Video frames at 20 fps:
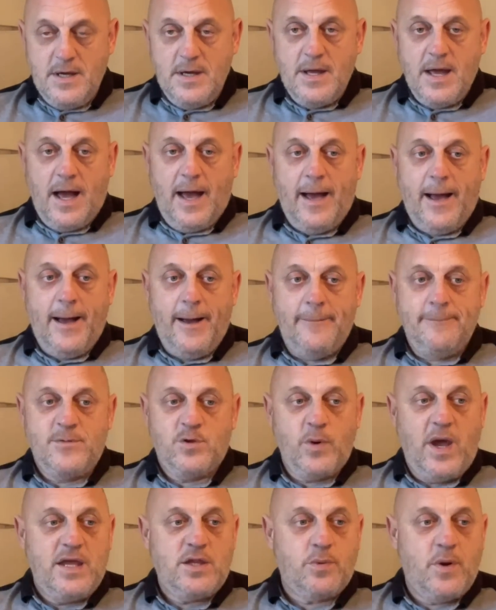
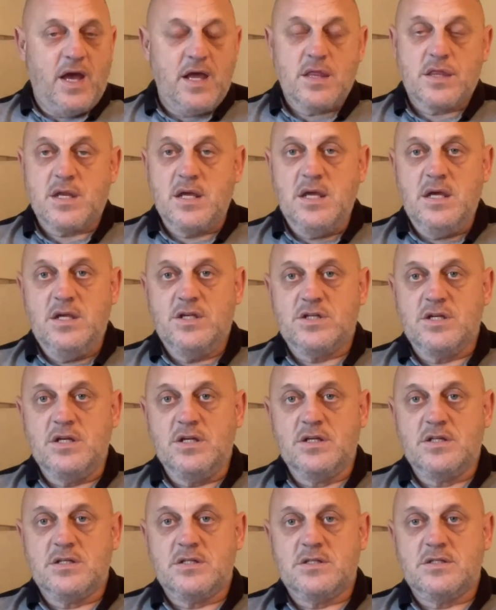2023 seen
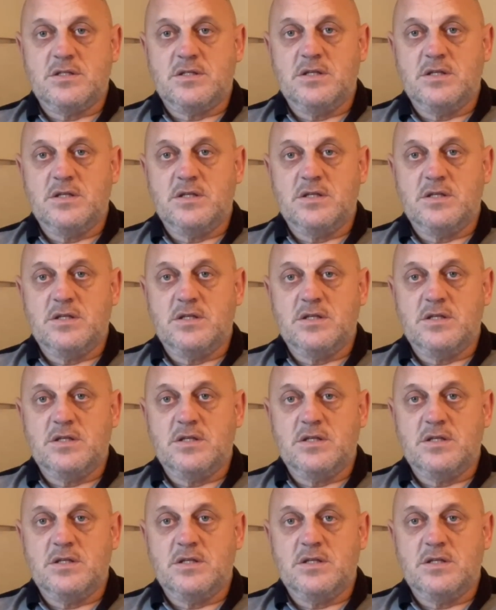as